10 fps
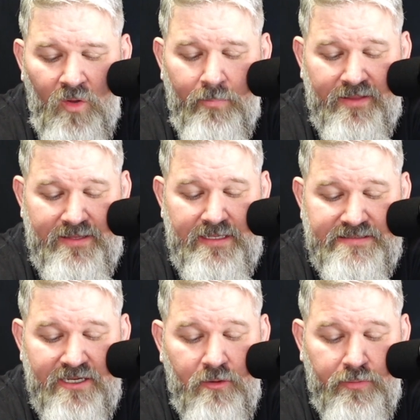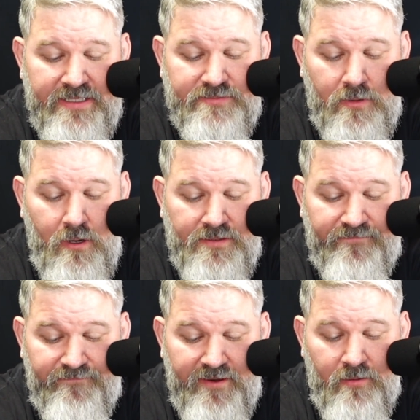But the secret police were called the
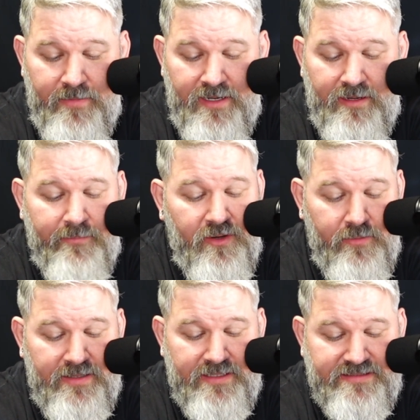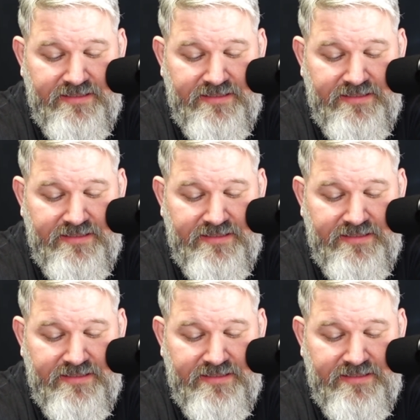Fingermen. I'm going to read this.